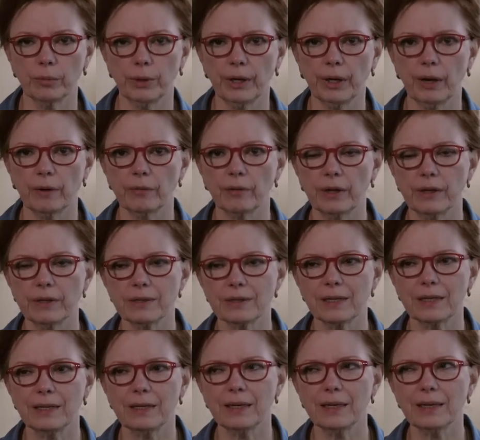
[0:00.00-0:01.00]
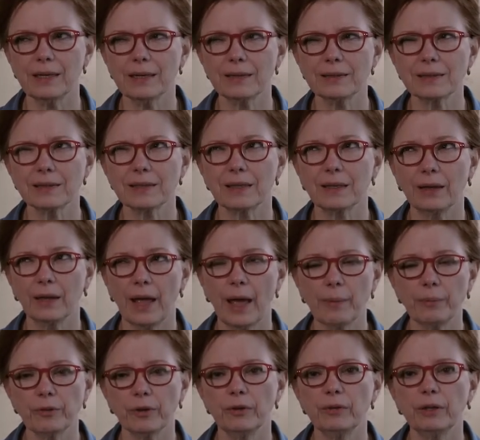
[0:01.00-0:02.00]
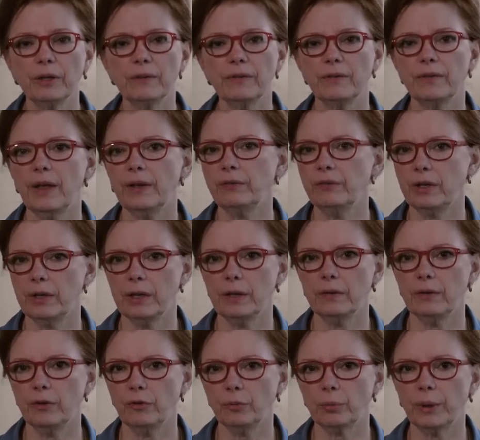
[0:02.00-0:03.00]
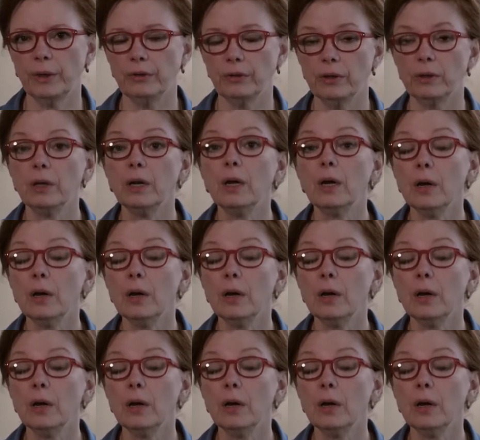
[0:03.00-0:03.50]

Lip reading: recovery is the absolute necessity in this region